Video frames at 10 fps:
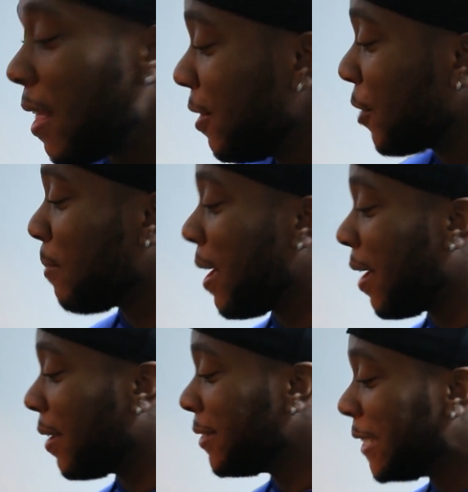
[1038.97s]
Look,
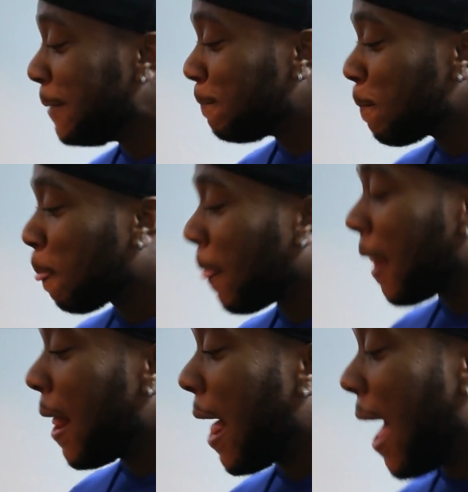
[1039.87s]
man.
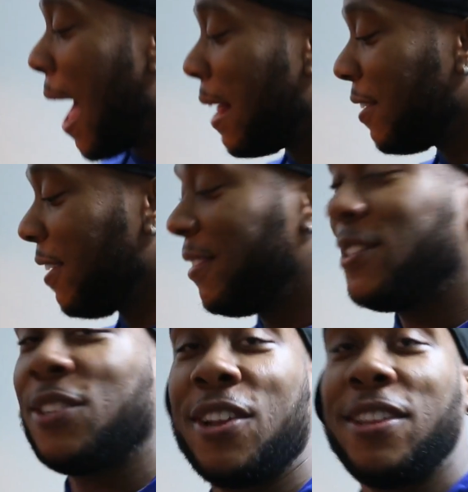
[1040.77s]
I just licked
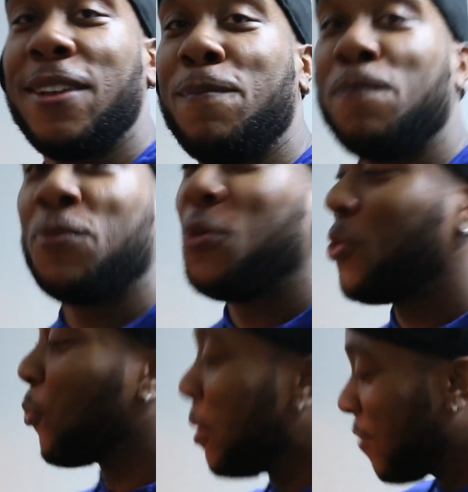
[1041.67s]
this skillet.
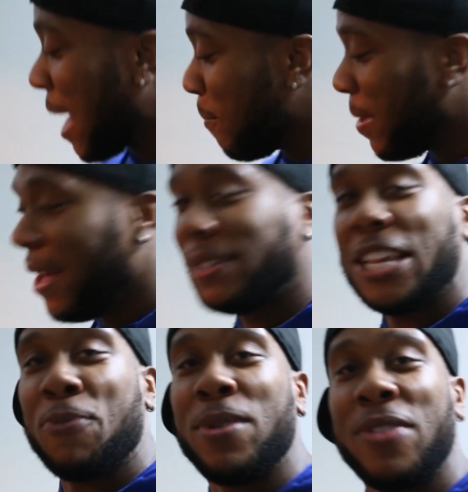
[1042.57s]
The refried beans
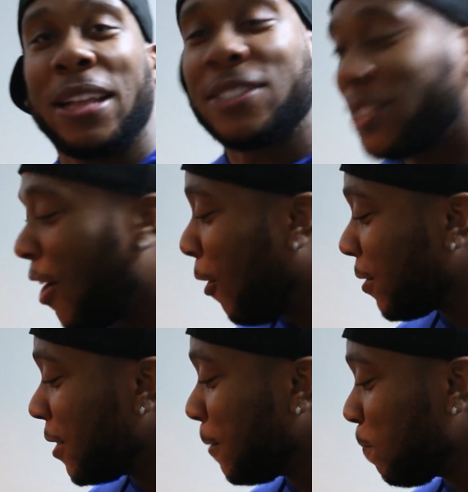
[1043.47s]
hit me. That
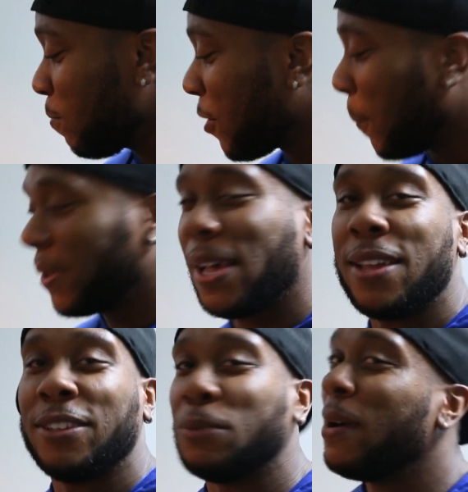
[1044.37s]
salt. The
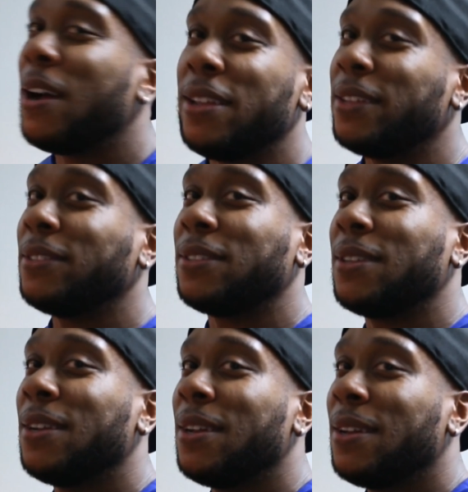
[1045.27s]
potatoes and onions.
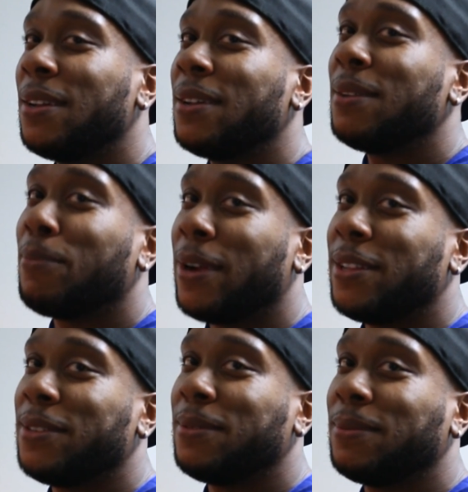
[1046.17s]

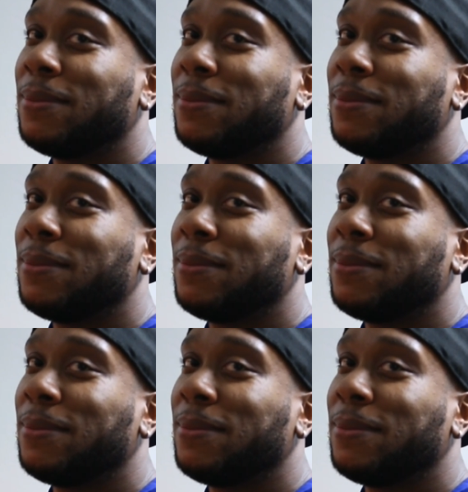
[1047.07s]
Brandon.